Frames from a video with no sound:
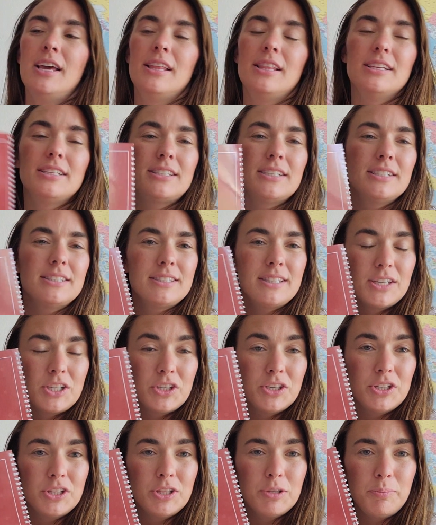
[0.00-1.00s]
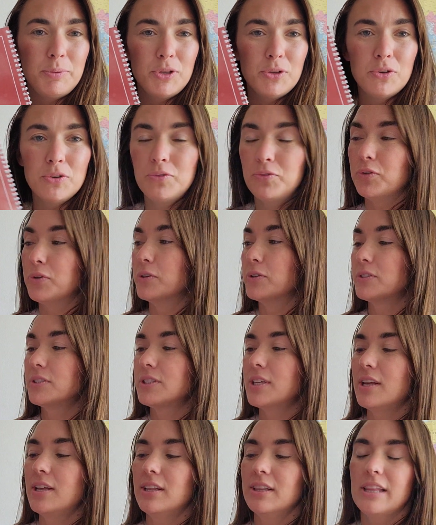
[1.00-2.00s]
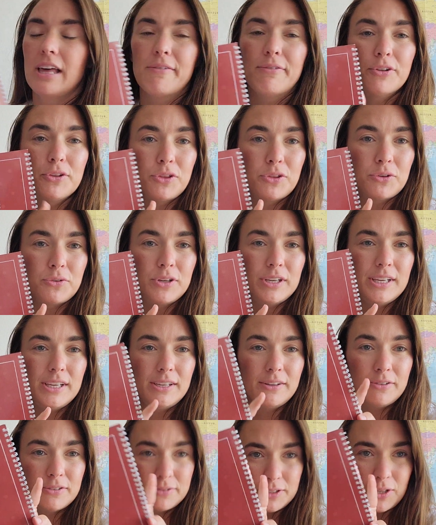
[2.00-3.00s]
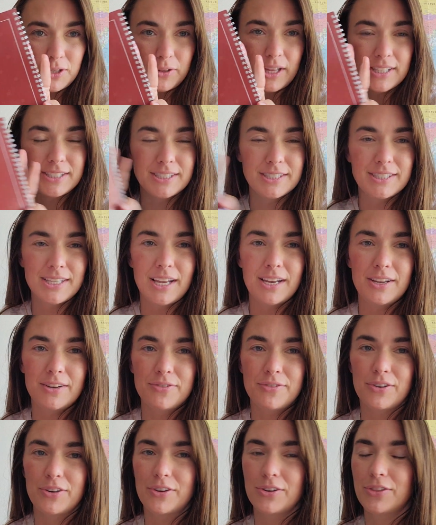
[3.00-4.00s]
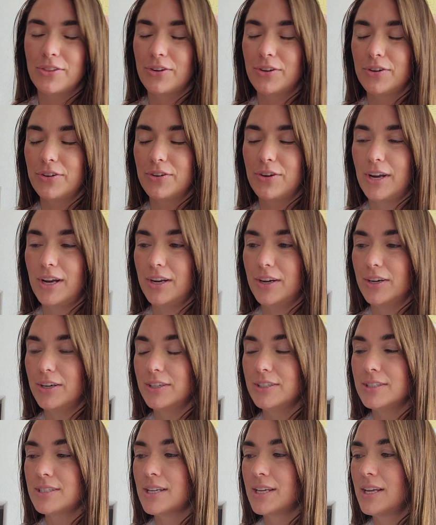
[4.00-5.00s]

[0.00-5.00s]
This is the Good and the Beautifuls level 3, so that's intended for 3rd graders.